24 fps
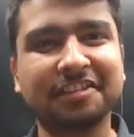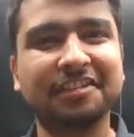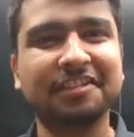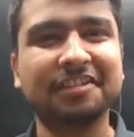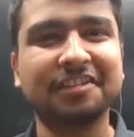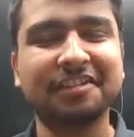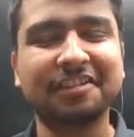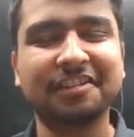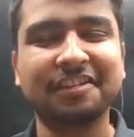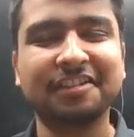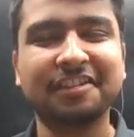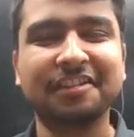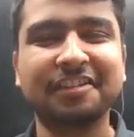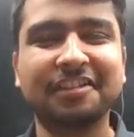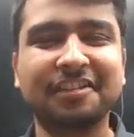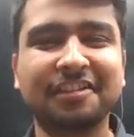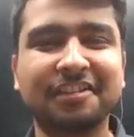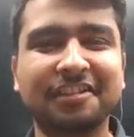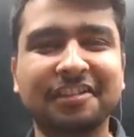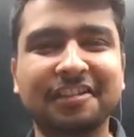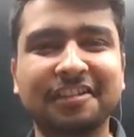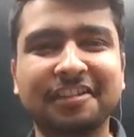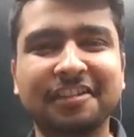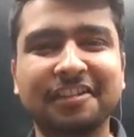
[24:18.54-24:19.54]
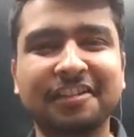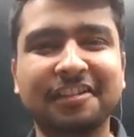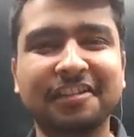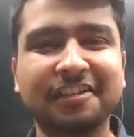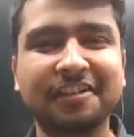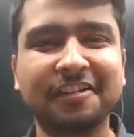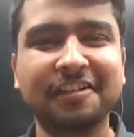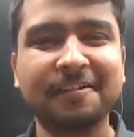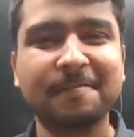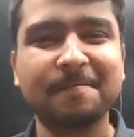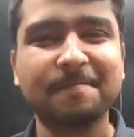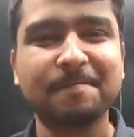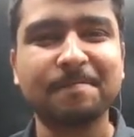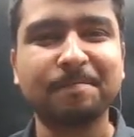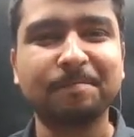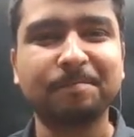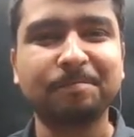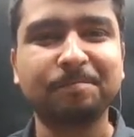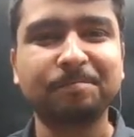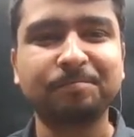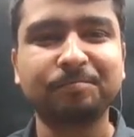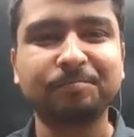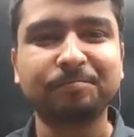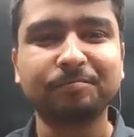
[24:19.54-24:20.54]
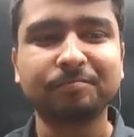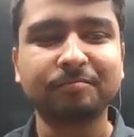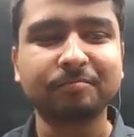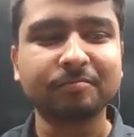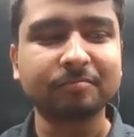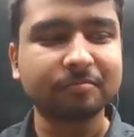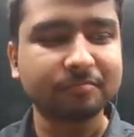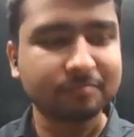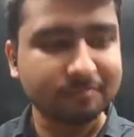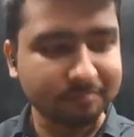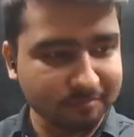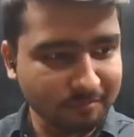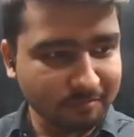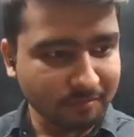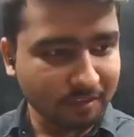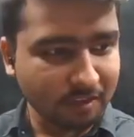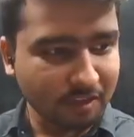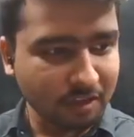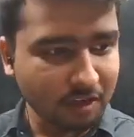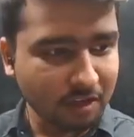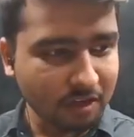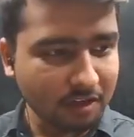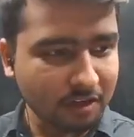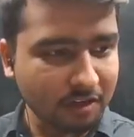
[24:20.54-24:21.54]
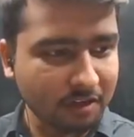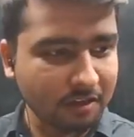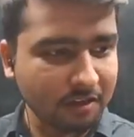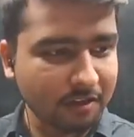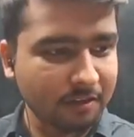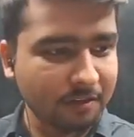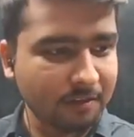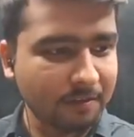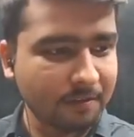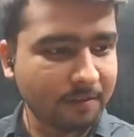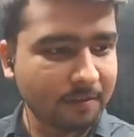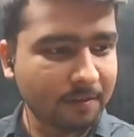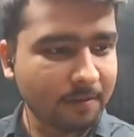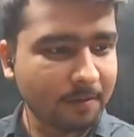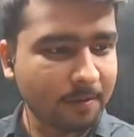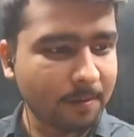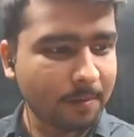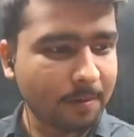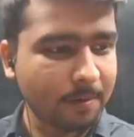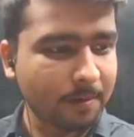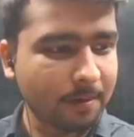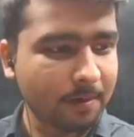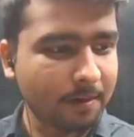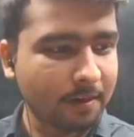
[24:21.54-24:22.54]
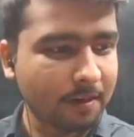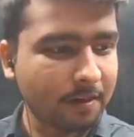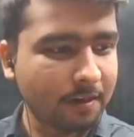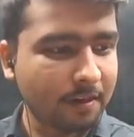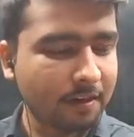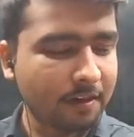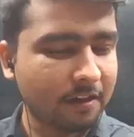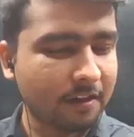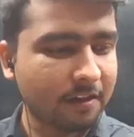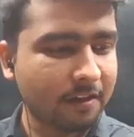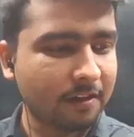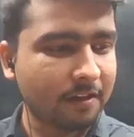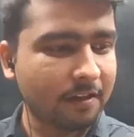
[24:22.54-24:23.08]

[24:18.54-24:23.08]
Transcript: (no one is talking)